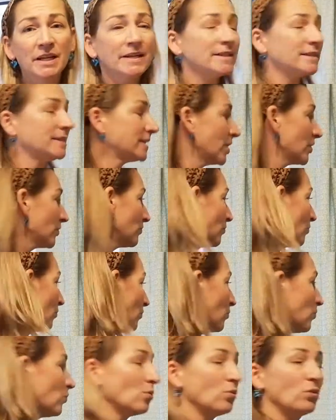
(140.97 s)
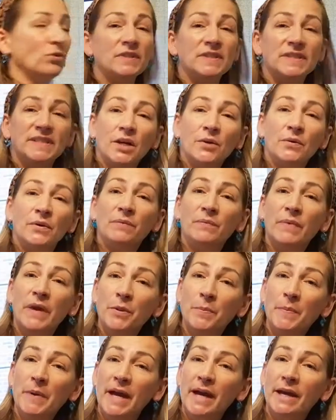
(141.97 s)
So all the sewing around the
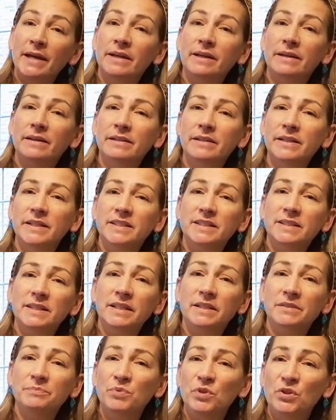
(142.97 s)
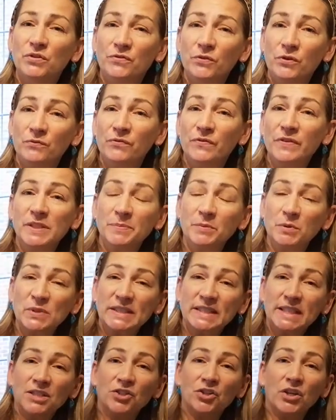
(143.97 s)
back is beautiful and visible
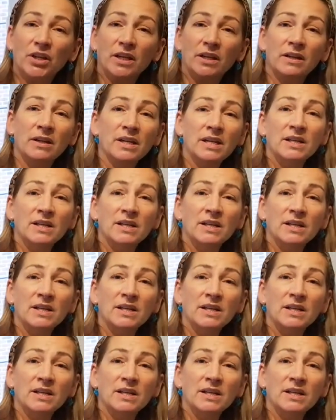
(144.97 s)
stitching.